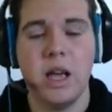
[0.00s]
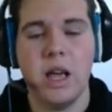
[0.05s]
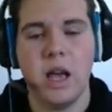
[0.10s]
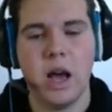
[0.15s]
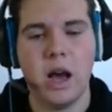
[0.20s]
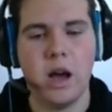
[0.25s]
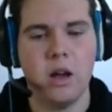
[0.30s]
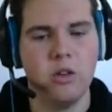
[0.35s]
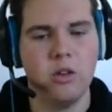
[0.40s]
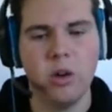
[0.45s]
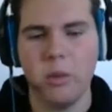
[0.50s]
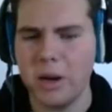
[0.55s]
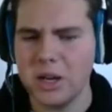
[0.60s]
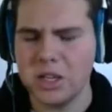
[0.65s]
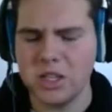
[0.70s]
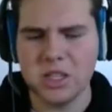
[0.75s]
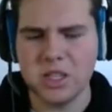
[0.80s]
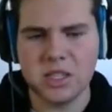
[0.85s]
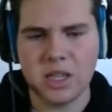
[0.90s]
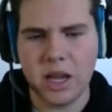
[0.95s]
Not
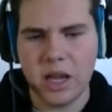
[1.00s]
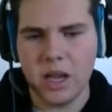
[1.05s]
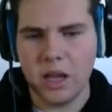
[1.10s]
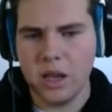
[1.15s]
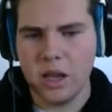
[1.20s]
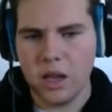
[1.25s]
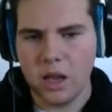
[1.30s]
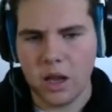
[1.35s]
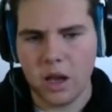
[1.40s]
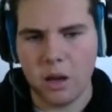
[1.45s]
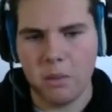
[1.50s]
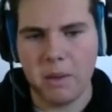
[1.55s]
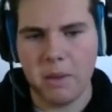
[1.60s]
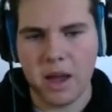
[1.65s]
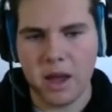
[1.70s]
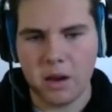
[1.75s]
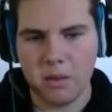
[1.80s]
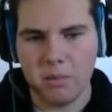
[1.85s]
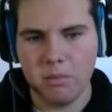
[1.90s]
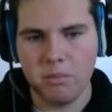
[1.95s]
much to say
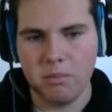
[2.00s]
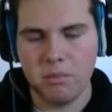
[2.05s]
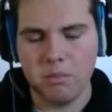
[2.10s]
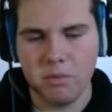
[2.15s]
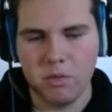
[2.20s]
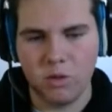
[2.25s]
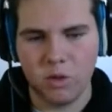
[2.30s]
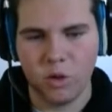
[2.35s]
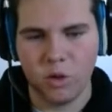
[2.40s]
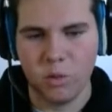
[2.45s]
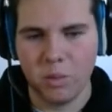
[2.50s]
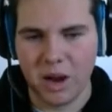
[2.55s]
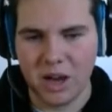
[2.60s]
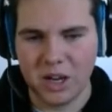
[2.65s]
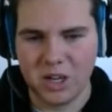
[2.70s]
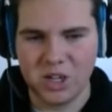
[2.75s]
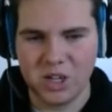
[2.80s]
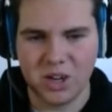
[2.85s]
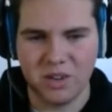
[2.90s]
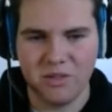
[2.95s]
about him too
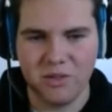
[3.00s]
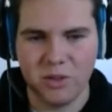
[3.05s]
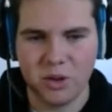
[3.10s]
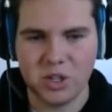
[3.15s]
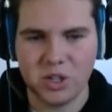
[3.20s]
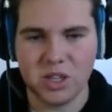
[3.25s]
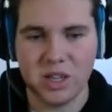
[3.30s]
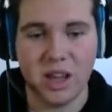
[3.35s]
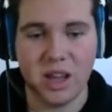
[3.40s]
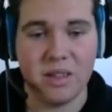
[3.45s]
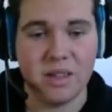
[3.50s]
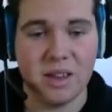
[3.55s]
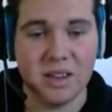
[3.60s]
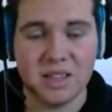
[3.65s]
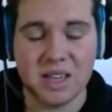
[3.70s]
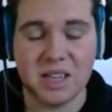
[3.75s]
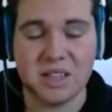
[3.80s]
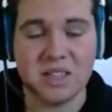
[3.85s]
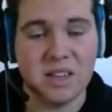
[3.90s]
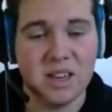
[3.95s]
much, unfortunately. I think
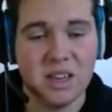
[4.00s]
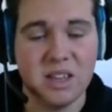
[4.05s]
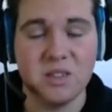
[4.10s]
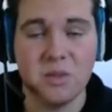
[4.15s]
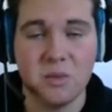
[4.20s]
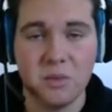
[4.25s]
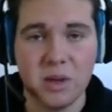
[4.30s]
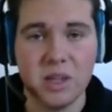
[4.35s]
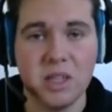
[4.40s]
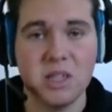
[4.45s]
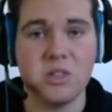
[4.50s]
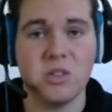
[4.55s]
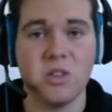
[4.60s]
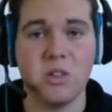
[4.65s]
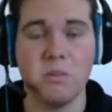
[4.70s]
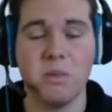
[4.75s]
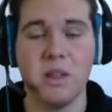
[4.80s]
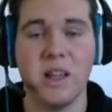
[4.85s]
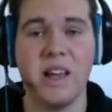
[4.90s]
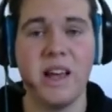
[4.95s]
Destiny is a really strong
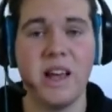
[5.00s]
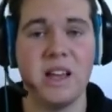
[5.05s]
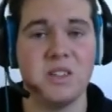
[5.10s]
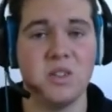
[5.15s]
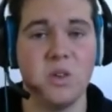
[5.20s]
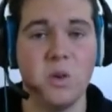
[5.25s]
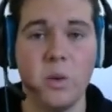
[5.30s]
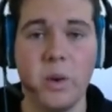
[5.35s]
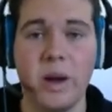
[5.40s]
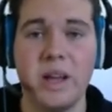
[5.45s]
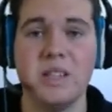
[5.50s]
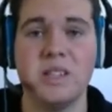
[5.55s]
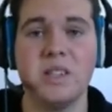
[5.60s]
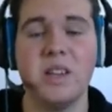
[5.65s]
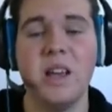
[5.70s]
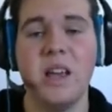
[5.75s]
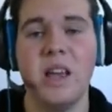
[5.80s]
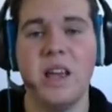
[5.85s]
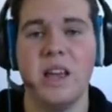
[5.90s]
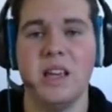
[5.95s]
player, as always.
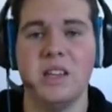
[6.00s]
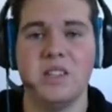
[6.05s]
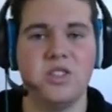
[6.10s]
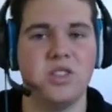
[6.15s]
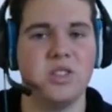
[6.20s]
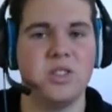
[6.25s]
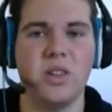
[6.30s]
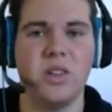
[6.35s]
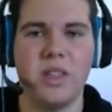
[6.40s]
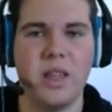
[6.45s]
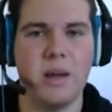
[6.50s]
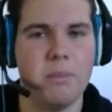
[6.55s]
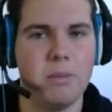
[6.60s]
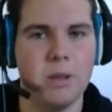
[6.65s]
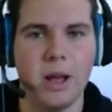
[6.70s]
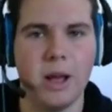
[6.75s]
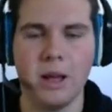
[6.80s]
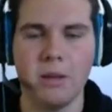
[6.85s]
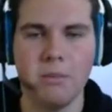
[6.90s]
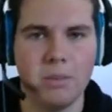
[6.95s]
He's just got that
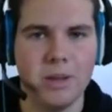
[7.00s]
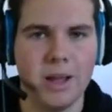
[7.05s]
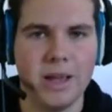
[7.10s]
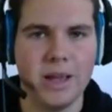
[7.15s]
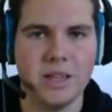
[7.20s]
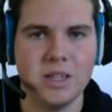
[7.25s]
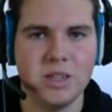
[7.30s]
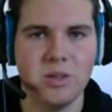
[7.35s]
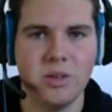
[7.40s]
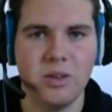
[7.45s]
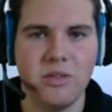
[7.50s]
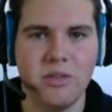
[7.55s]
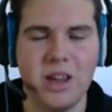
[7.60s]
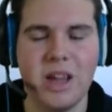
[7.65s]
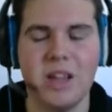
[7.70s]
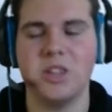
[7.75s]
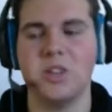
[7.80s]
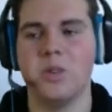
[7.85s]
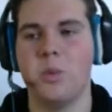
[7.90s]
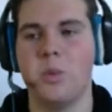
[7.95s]
plug-and-play sort of
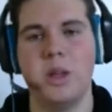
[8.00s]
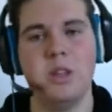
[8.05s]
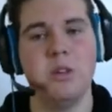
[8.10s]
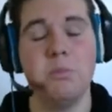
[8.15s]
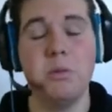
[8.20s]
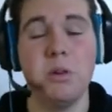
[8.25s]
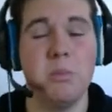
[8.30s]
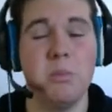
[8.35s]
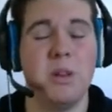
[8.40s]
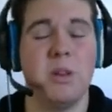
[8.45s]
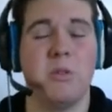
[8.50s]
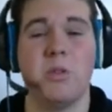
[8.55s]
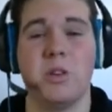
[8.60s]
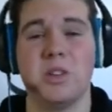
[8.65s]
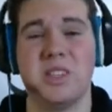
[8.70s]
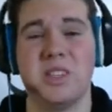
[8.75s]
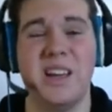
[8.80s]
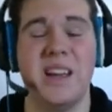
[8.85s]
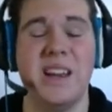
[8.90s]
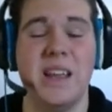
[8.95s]
nature where you put him in a
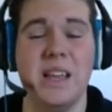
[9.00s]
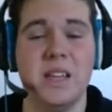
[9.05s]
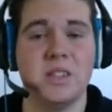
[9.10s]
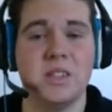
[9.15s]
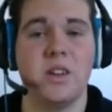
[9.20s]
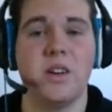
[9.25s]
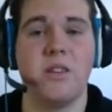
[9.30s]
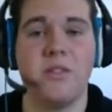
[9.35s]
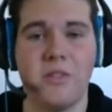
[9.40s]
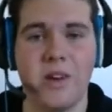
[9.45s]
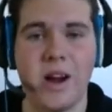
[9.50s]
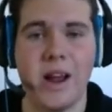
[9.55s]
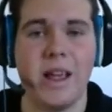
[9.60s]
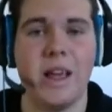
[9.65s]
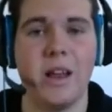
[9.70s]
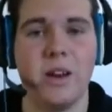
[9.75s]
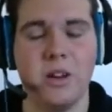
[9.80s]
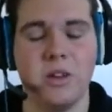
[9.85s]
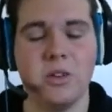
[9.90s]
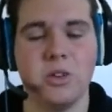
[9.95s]
roster and he's going to frag
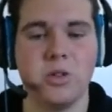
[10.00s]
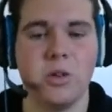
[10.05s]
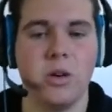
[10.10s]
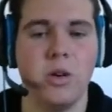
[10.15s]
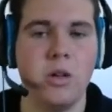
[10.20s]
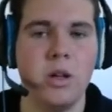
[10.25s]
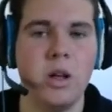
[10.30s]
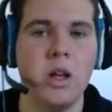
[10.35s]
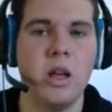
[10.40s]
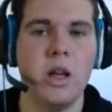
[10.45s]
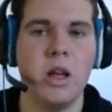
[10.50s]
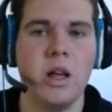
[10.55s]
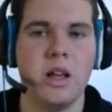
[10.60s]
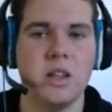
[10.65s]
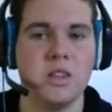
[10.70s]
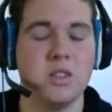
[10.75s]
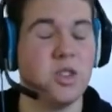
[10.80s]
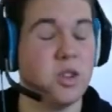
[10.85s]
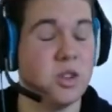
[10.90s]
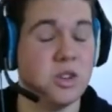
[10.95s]
out of control
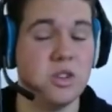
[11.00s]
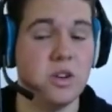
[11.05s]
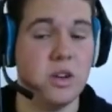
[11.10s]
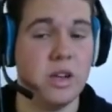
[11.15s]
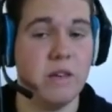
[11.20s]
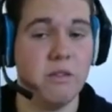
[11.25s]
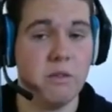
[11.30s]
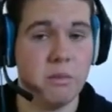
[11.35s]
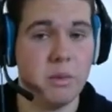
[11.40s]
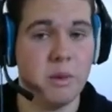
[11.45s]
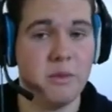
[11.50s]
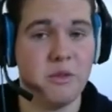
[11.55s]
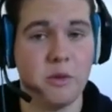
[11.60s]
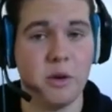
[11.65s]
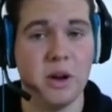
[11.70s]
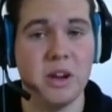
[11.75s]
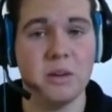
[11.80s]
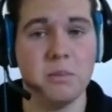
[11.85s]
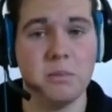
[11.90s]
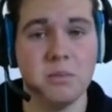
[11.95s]
as long as you give him the
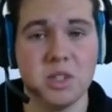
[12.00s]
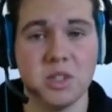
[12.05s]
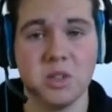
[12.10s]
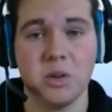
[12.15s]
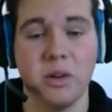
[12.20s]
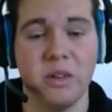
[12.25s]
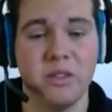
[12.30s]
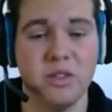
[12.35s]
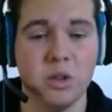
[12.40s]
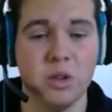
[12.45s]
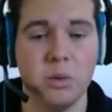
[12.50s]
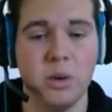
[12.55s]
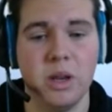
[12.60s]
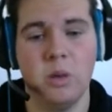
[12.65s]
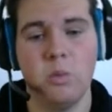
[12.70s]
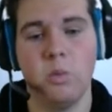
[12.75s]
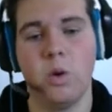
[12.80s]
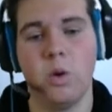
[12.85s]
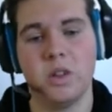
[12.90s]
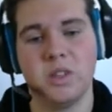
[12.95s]
freedom to sort of do what he
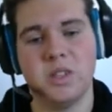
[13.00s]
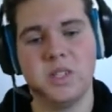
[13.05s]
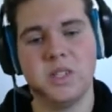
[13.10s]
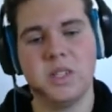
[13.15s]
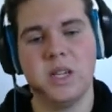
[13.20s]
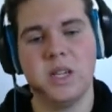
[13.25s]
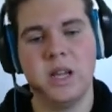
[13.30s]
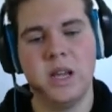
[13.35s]
wants.